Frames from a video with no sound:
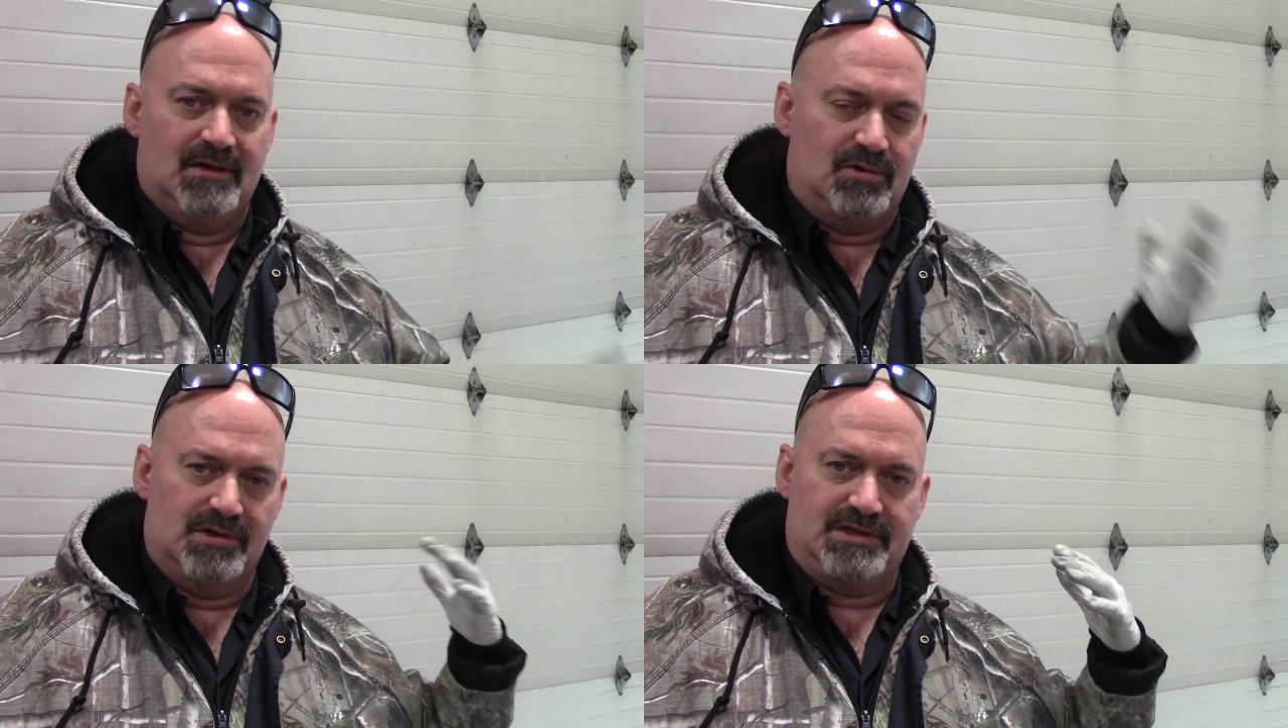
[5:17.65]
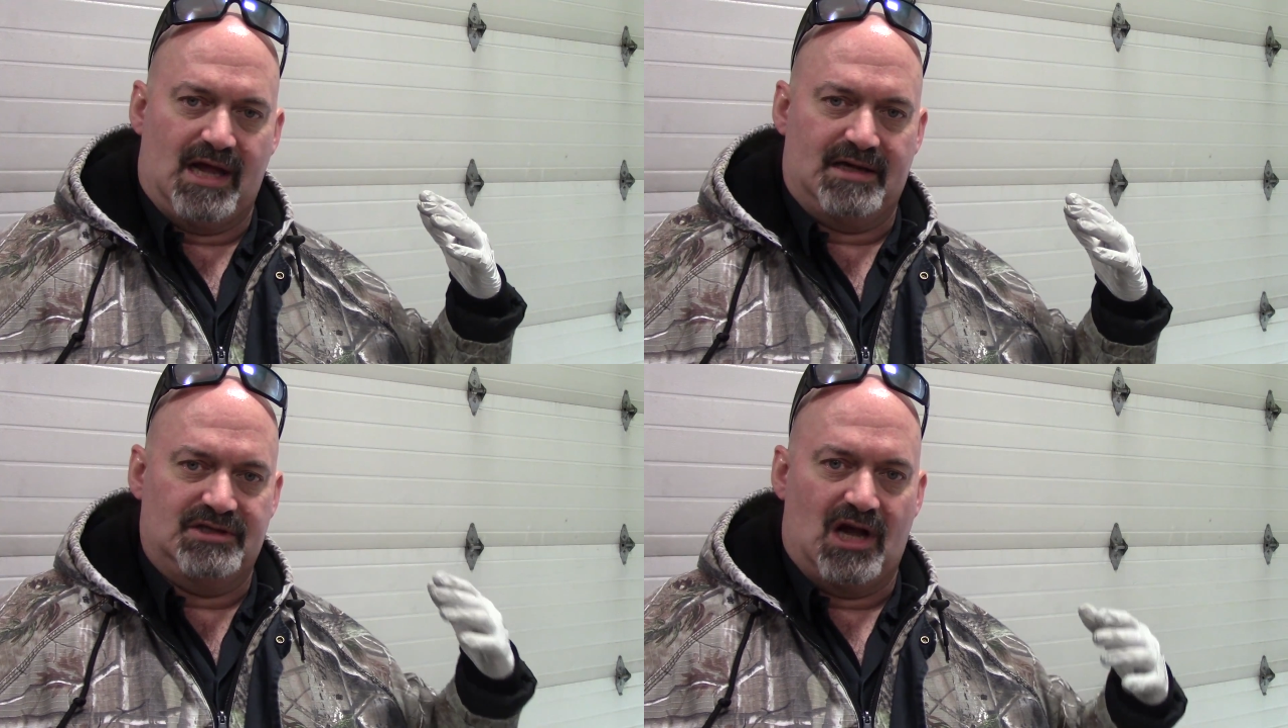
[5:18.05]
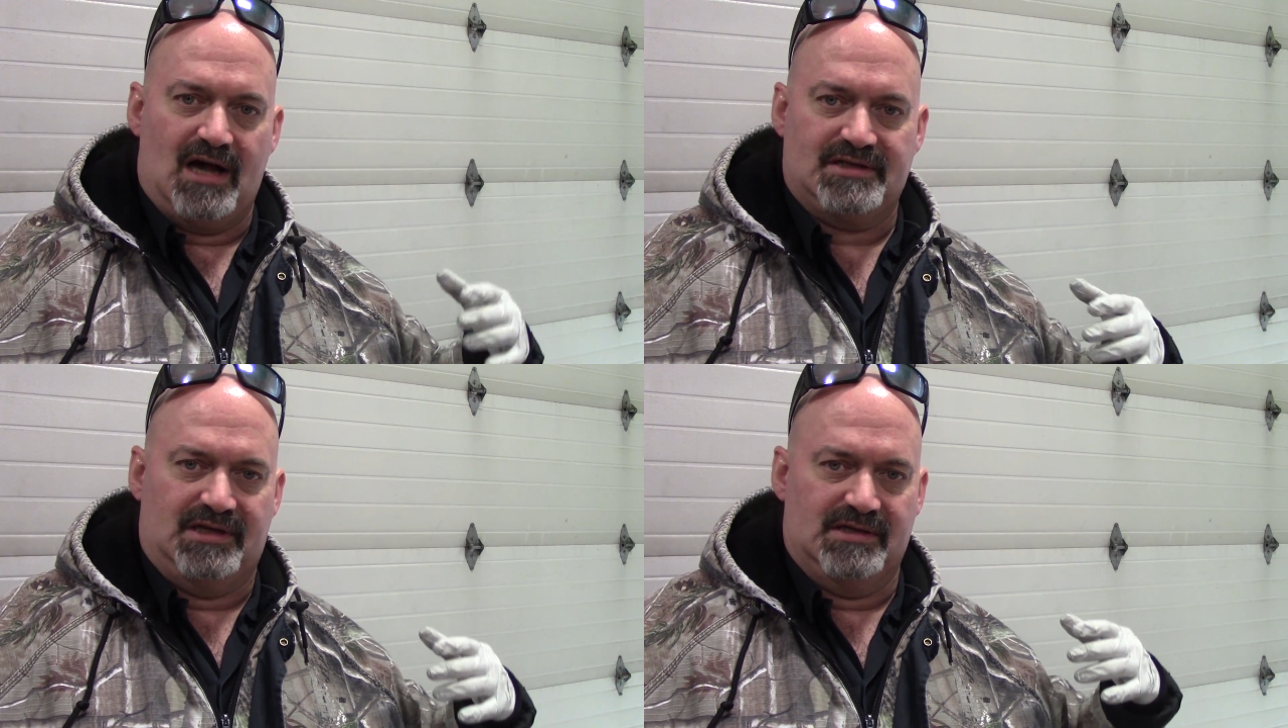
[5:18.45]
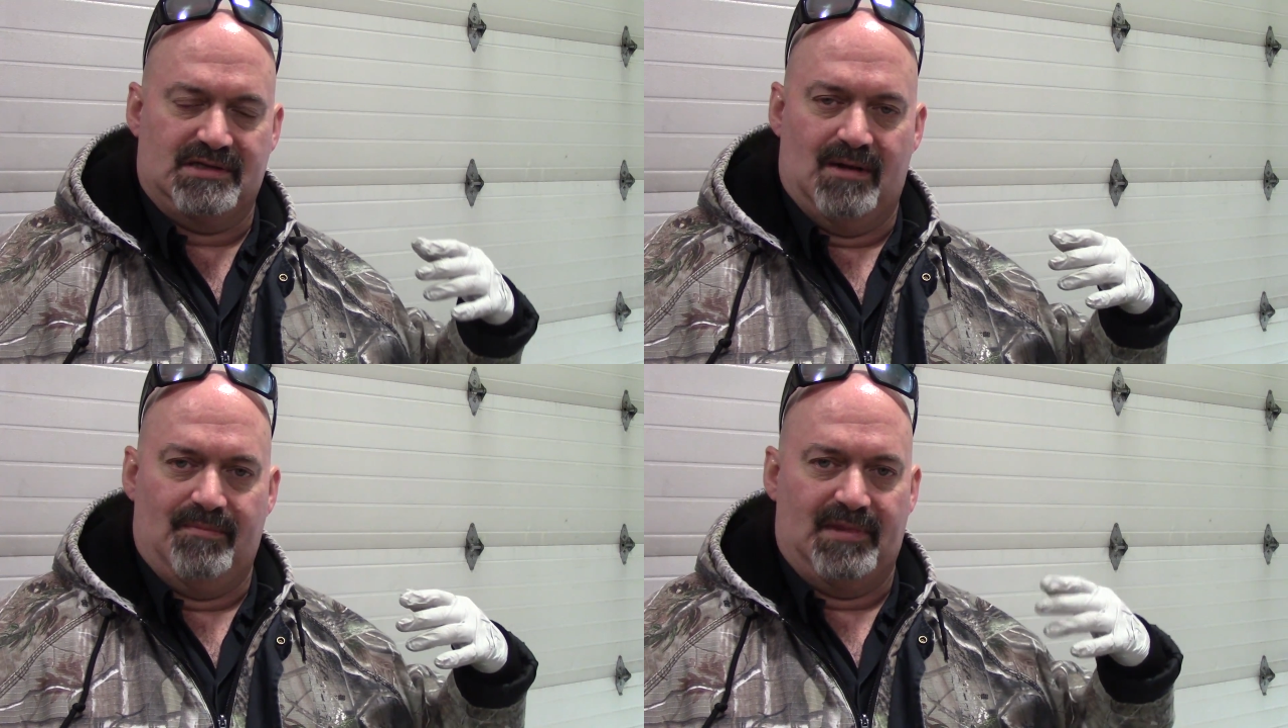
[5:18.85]
Of course, that exhaust
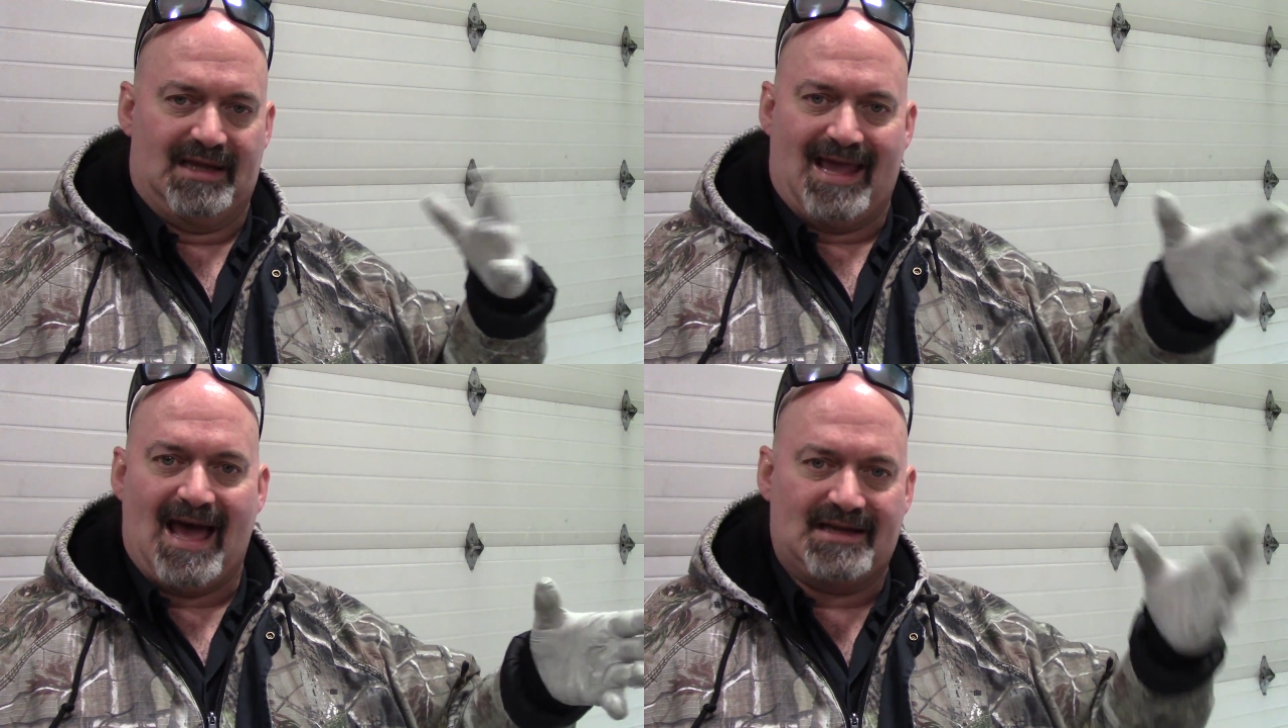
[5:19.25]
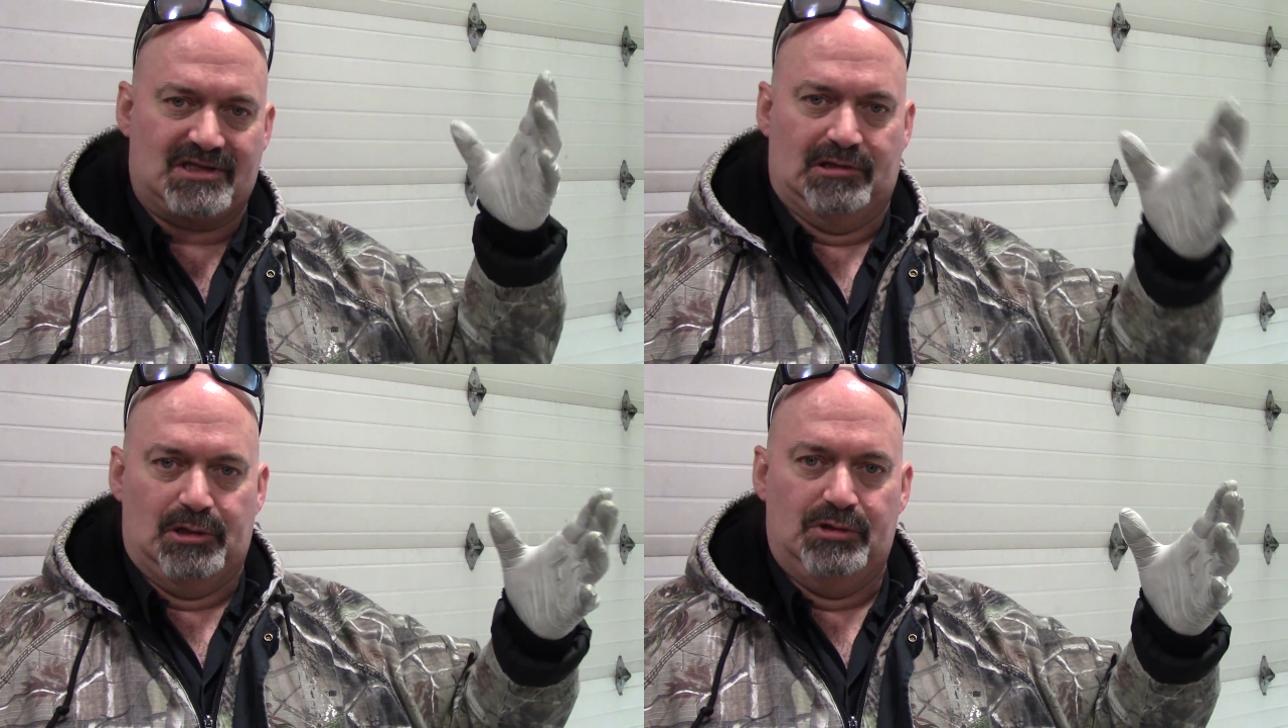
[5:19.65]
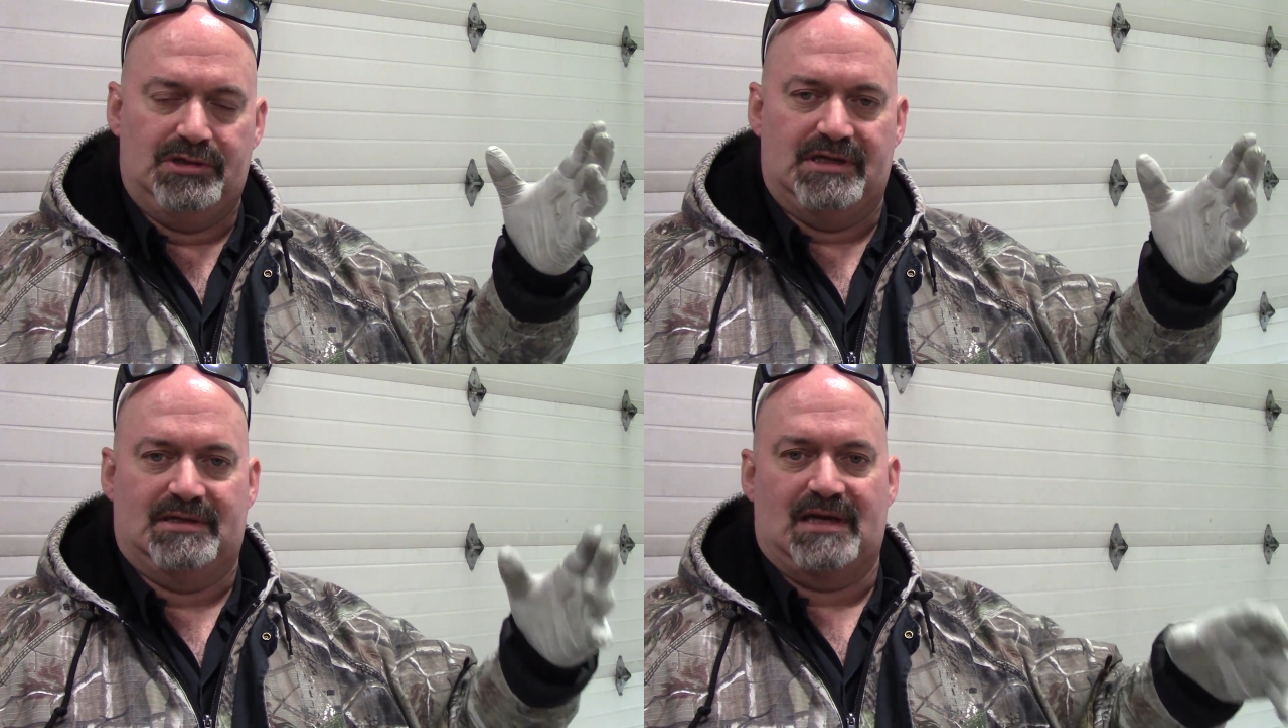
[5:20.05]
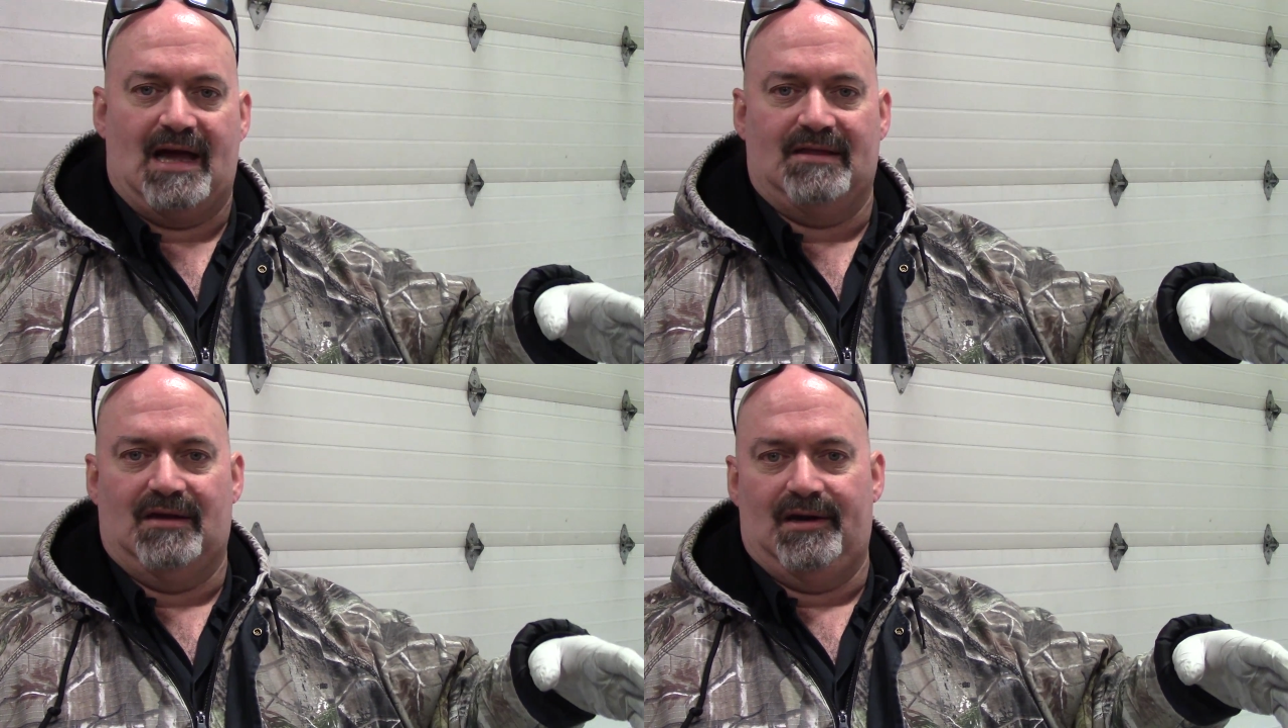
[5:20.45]
system, the cat's loose
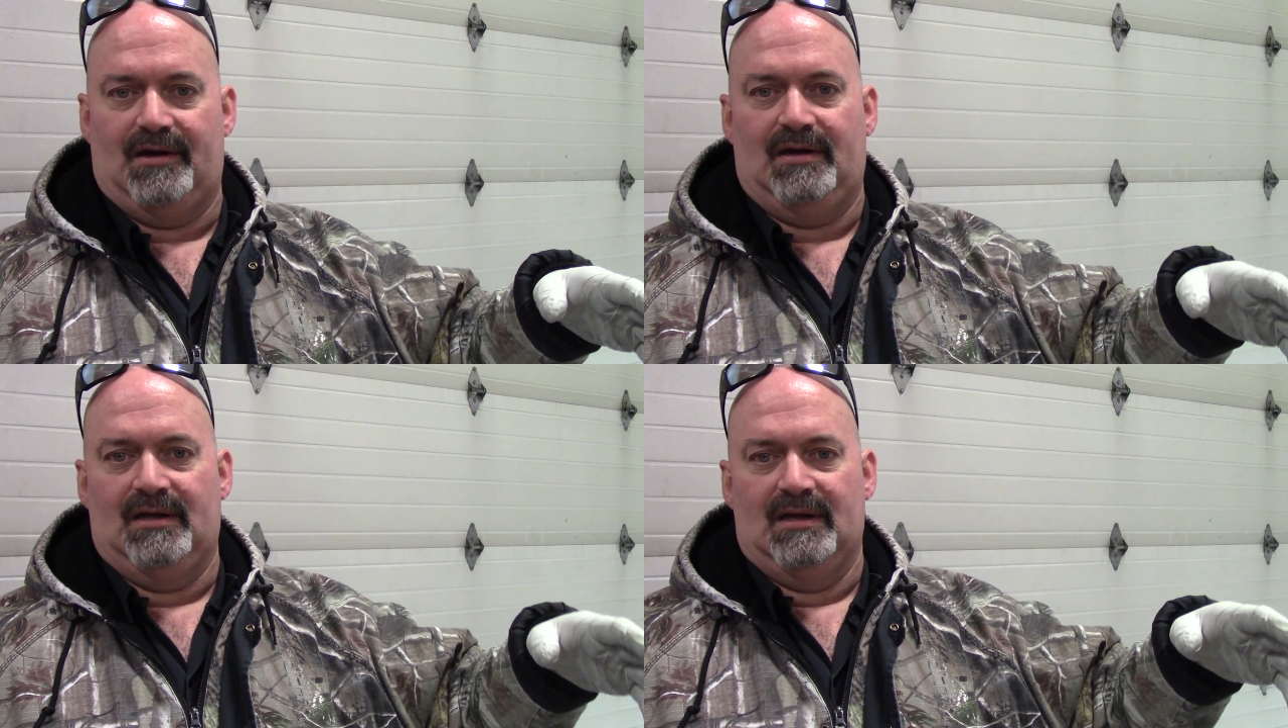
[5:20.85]
inside there.